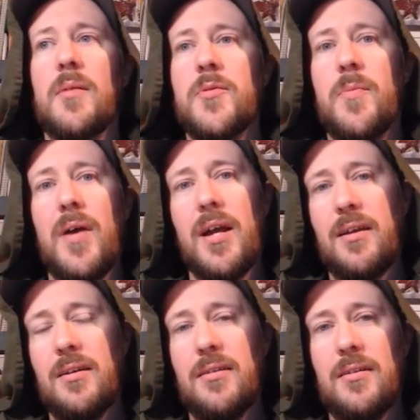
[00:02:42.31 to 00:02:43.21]
It comes
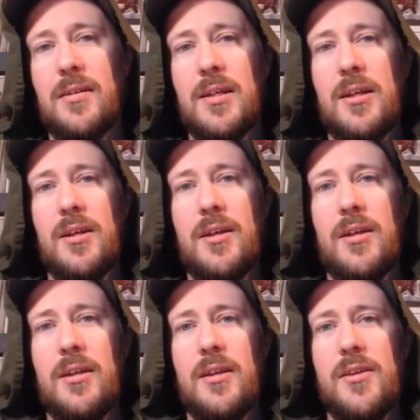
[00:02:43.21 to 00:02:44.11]
back.
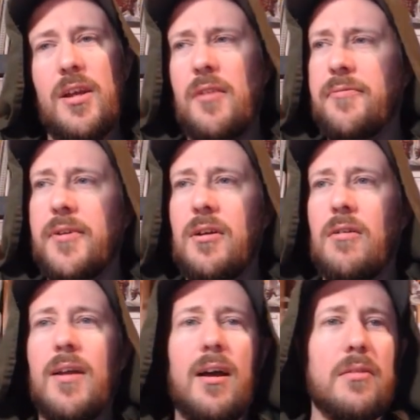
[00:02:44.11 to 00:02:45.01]
And you got to
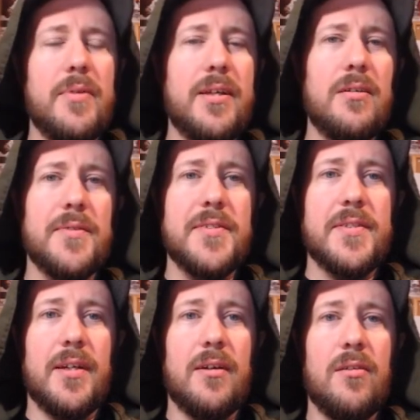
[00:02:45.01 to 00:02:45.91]
figure out, how do we kill
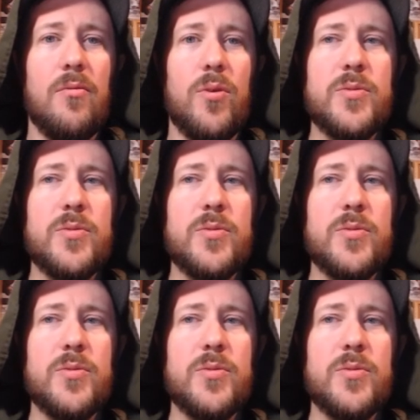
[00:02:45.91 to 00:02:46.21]
this thing?